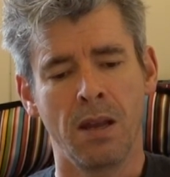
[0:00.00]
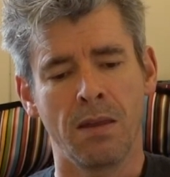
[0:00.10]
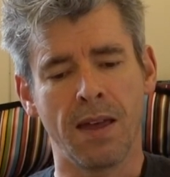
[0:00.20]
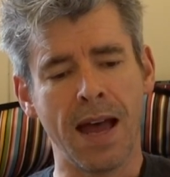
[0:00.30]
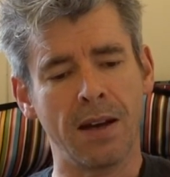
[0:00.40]

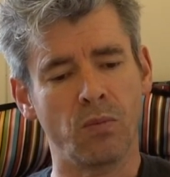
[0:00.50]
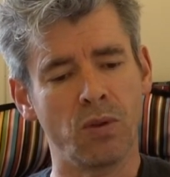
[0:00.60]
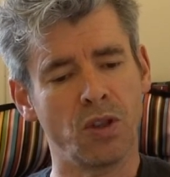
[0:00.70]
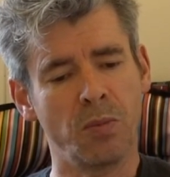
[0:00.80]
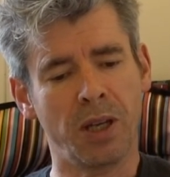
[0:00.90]
That
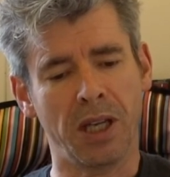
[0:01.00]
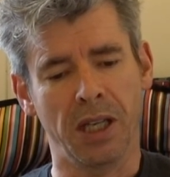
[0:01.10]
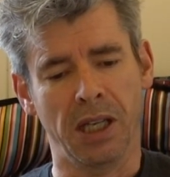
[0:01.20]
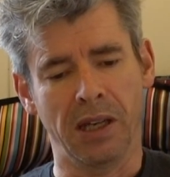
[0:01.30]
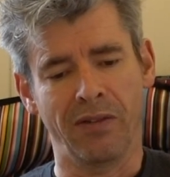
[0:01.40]
was the
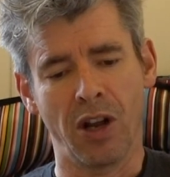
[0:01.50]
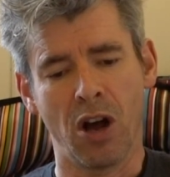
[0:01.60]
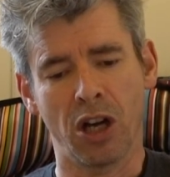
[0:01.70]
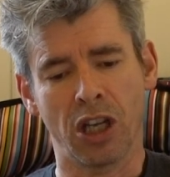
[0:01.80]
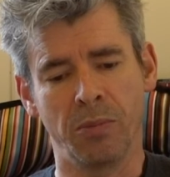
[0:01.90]
beginning of an
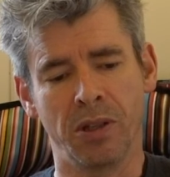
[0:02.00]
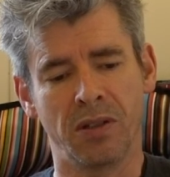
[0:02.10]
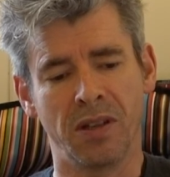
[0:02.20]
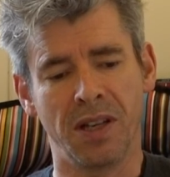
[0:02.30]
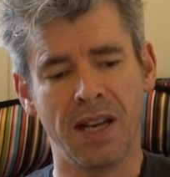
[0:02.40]

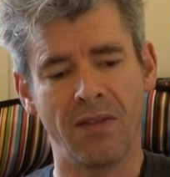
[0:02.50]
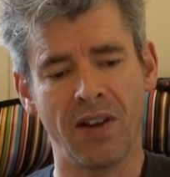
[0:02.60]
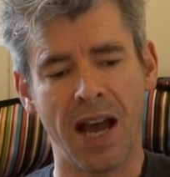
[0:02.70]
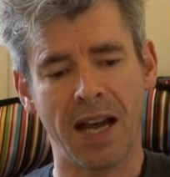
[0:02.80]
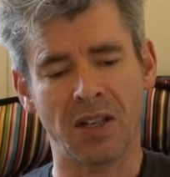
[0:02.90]
argument that
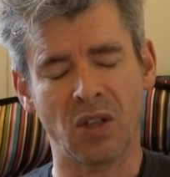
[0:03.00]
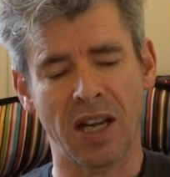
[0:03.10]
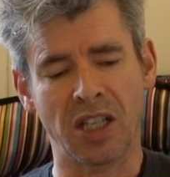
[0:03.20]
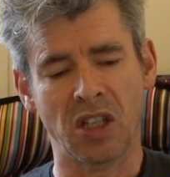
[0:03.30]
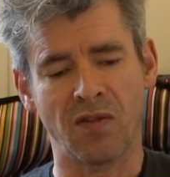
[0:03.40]
never had a
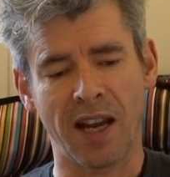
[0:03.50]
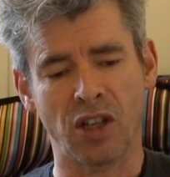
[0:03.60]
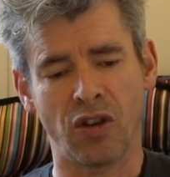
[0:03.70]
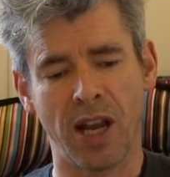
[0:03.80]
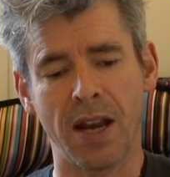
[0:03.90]

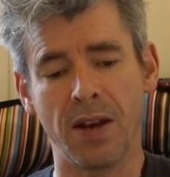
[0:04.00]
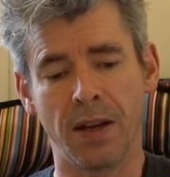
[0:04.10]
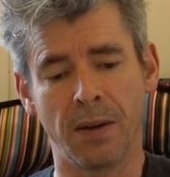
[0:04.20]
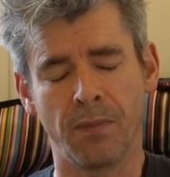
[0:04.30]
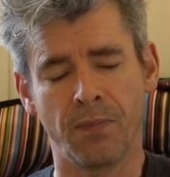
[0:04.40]
satisfactory
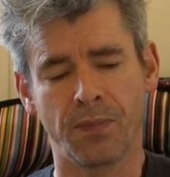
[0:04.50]
ending.